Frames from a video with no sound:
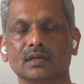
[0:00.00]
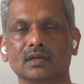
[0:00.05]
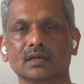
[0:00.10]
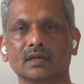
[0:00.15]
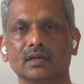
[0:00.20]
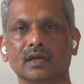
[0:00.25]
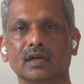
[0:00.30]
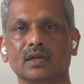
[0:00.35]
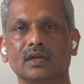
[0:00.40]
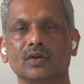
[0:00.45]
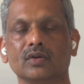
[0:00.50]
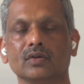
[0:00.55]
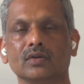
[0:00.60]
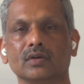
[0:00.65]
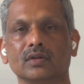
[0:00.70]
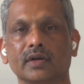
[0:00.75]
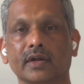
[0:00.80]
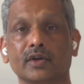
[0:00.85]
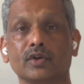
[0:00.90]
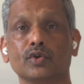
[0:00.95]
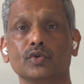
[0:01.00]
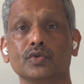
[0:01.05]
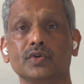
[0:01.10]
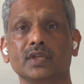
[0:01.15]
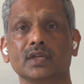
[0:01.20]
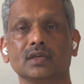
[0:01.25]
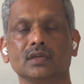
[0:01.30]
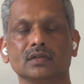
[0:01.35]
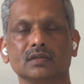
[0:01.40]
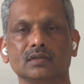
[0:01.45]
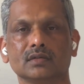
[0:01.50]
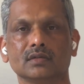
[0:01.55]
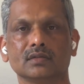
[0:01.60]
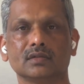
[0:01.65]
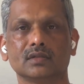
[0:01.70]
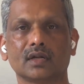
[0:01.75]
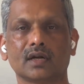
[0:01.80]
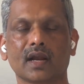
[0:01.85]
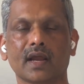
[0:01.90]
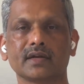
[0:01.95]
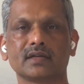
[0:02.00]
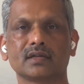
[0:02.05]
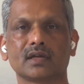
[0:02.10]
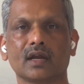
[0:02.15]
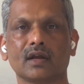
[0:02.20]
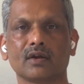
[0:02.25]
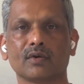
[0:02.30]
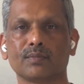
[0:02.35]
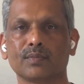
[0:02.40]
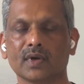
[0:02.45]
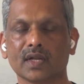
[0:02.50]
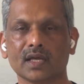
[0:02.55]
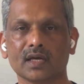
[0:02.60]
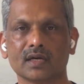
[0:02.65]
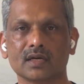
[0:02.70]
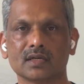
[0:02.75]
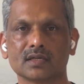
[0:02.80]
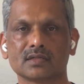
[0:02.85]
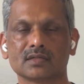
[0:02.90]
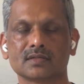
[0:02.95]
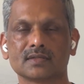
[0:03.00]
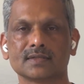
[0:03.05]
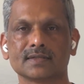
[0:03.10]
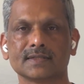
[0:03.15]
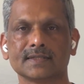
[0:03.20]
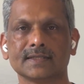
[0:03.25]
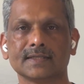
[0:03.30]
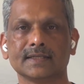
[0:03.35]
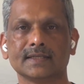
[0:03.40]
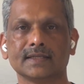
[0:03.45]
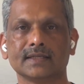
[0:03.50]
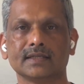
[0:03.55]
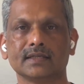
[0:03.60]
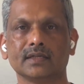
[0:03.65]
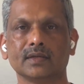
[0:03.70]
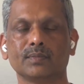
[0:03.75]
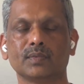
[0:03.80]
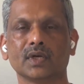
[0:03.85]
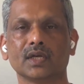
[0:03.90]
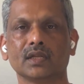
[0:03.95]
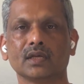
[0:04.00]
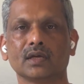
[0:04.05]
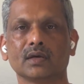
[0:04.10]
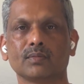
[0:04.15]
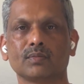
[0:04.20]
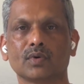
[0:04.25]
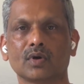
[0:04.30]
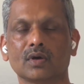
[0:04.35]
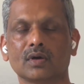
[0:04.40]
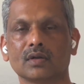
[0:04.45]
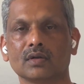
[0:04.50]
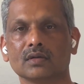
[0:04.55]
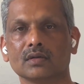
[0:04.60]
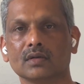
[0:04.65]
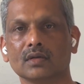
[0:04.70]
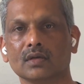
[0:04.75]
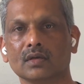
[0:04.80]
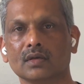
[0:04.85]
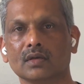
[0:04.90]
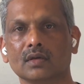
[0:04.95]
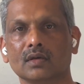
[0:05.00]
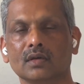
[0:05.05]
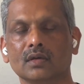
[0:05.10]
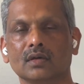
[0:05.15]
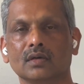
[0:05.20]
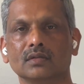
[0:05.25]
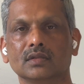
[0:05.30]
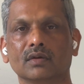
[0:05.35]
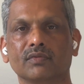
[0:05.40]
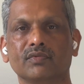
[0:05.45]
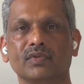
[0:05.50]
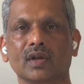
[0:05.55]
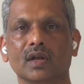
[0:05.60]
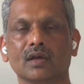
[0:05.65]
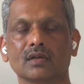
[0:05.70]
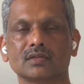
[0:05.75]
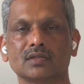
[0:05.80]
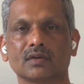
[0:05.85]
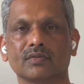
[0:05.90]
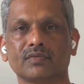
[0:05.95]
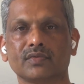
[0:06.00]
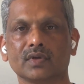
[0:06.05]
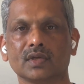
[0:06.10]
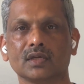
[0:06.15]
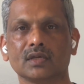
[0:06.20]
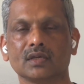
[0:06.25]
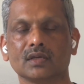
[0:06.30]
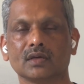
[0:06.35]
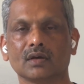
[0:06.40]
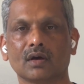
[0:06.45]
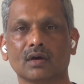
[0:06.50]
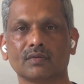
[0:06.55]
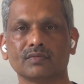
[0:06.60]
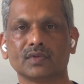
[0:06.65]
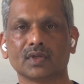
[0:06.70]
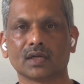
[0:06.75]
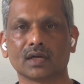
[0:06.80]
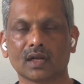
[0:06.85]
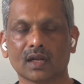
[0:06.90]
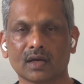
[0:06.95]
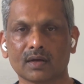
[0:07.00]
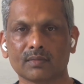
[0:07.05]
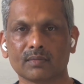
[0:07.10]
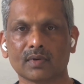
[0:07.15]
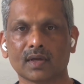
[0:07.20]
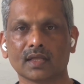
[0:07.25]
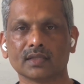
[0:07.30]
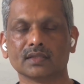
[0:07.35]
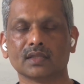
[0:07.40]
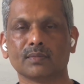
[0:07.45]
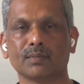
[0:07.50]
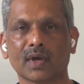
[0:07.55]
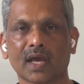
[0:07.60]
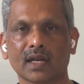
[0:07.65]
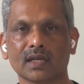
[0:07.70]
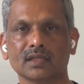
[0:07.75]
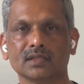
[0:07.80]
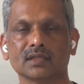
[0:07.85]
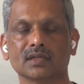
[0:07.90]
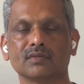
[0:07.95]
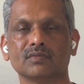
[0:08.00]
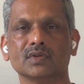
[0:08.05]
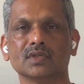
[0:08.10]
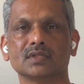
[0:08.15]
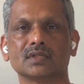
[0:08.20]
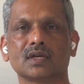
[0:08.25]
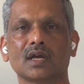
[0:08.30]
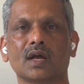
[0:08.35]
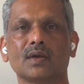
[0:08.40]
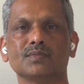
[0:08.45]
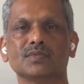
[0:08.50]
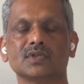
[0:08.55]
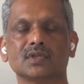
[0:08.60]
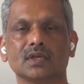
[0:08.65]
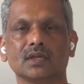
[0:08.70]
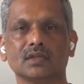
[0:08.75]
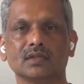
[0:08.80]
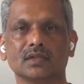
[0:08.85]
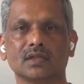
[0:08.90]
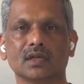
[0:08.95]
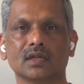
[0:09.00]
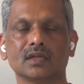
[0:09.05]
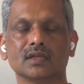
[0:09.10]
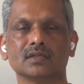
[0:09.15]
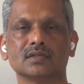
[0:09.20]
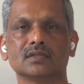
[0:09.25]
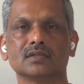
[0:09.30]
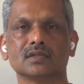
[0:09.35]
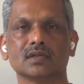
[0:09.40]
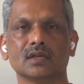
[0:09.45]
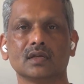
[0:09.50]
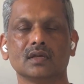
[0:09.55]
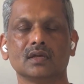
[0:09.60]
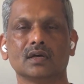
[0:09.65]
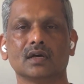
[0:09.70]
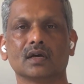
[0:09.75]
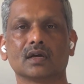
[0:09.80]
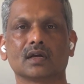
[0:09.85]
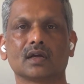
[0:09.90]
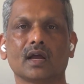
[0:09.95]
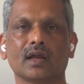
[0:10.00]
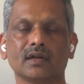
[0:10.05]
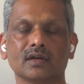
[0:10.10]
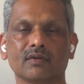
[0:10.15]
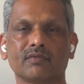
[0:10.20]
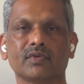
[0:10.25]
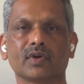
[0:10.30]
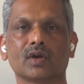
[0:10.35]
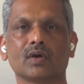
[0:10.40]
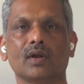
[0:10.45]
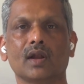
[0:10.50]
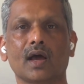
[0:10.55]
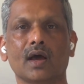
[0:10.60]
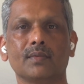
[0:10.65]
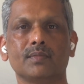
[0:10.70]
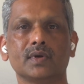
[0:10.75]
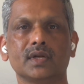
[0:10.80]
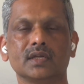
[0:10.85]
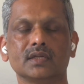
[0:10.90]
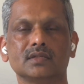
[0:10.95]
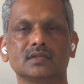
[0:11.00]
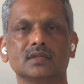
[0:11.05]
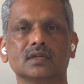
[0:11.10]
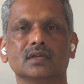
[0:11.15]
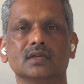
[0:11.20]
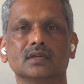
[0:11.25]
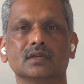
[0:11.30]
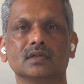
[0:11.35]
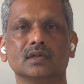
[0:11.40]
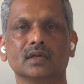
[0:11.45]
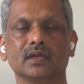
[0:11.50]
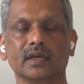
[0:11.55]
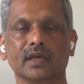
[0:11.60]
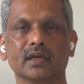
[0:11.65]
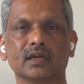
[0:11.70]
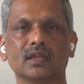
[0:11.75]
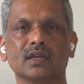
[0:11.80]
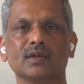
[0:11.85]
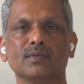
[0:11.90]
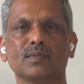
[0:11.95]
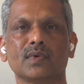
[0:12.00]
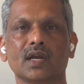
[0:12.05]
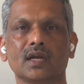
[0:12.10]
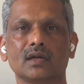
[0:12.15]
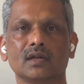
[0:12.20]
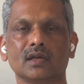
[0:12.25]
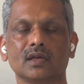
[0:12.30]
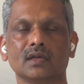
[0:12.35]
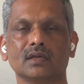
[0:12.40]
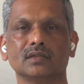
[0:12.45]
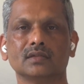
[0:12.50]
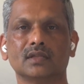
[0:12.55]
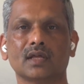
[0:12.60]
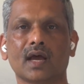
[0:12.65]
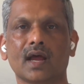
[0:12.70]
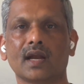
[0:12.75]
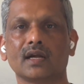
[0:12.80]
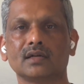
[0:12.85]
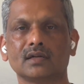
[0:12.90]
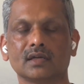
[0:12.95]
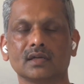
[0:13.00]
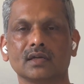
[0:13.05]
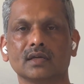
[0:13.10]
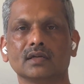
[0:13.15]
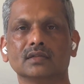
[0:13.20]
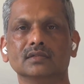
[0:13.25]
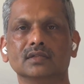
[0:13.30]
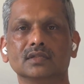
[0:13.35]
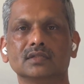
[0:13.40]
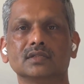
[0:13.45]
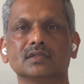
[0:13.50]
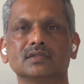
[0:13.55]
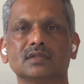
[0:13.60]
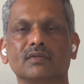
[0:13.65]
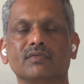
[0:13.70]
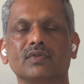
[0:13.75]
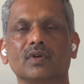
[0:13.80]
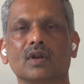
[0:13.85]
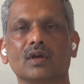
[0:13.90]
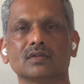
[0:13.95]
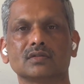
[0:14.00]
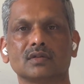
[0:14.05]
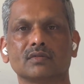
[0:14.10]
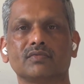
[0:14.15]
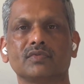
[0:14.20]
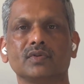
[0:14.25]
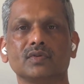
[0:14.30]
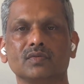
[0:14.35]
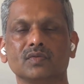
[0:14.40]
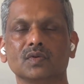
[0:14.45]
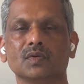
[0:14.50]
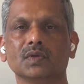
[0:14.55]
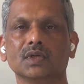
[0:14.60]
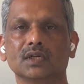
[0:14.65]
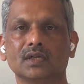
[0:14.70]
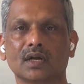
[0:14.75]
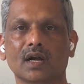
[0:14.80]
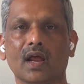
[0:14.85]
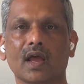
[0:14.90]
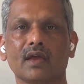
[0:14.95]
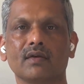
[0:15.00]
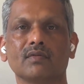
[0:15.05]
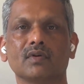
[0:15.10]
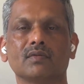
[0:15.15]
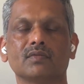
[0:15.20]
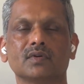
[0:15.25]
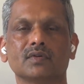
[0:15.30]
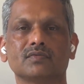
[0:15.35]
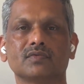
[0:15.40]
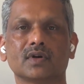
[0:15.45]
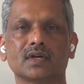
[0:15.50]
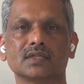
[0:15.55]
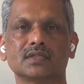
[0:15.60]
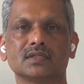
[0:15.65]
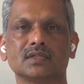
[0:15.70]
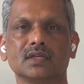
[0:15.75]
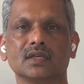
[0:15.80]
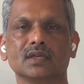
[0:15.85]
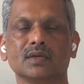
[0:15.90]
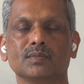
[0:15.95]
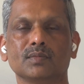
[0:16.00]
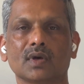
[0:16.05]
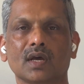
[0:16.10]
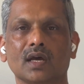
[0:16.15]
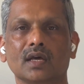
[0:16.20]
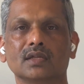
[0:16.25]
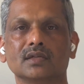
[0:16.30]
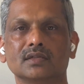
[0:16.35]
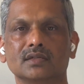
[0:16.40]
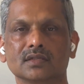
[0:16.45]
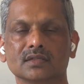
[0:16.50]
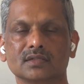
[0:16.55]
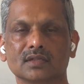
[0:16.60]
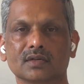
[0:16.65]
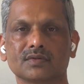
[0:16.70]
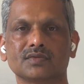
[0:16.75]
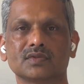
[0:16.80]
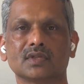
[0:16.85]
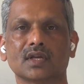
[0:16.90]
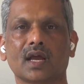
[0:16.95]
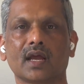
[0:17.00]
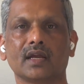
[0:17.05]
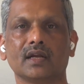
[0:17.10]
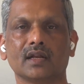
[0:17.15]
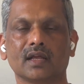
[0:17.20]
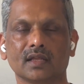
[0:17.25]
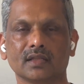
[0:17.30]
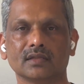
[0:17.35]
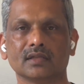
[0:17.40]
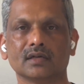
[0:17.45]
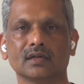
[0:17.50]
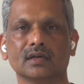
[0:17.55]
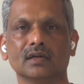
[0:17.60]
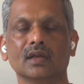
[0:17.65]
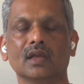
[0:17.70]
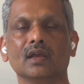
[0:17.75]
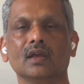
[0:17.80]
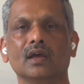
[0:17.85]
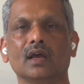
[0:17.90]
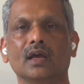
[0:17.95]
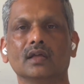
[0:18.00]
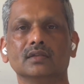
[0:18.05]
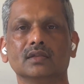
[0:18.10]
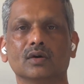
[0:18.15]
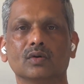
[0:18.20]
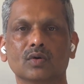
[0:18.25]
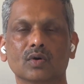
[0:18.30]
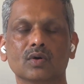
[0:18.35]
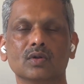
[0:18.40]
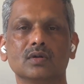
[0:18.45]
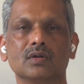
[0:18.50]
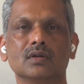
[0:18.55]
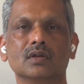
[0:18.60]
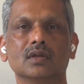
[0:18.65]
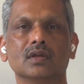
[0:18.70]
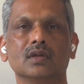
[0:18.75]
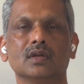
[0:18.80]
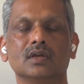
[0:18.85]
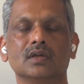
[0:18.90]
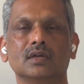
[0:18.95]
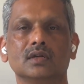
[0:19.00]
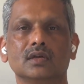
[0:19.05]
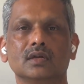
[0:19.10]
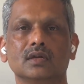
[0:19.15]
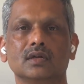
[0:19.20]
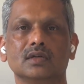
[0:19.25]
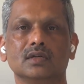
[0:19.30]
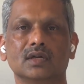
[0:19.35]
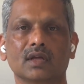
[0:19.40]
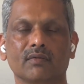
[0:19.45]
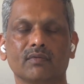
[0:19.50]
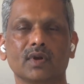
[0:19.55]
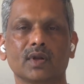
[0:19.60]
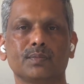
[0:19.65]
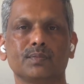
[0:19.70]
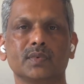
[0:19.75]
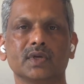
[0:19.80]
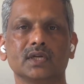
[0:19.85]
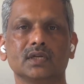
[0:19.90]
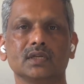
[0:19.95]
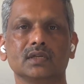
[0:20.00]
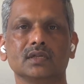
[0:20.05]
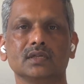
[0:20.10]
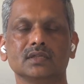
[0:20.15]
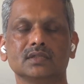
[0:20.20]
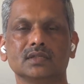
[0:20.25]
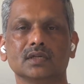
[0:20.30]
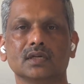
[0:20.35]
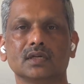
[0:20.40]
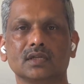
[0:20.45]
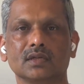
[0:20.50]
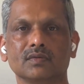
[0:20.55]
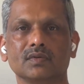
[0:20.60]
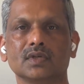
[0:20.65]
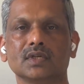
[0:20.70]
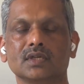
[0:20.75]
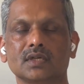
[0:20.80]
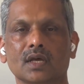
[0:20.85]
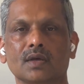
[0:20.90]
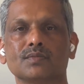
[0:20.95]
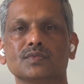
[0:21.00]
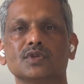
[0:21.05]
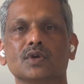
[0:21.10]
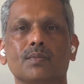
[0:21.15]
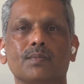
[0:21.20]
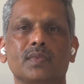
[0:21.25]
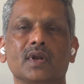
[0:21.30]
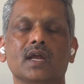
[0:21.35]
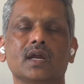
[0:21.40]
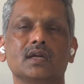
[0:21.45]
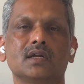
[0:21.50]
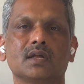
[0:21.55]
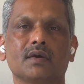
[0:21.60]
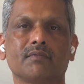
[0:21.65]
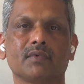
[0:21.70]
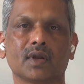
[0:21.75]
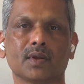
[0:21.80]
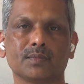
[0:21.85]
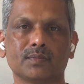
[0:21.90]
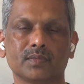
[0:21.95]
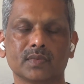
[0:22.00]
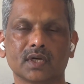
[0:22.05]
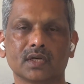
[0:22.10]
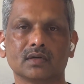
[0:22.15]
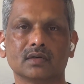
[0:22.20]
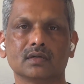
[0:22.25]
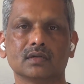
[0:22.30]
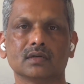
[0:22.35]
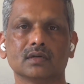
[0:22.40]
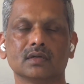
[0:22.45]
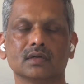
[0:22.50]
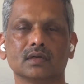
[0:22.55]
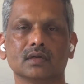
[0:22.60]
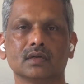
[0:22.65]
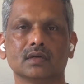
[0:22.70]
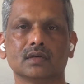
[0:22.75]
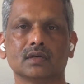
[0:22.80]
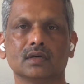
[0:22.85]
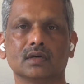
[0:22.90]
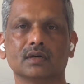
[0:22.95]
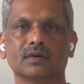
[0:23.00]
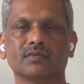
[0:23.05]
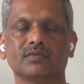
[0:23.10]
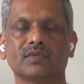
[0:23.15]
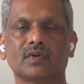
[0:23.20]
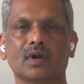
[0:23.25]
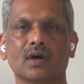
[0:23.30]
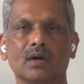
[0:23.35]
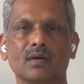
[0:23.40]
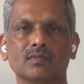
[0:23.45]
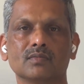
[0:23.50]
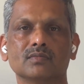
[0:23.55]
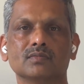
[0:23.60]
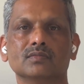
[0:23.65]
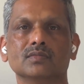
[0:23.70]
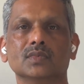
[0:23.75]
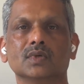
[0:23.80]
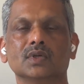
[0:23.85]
recruiting the right kind of players, depending upon the philosophy of the club and the manager which comes in, there is a kind of a collaboration agreement that this is the philosophy we will drive our first team and reserve side and the whole development initiative in terms of player development from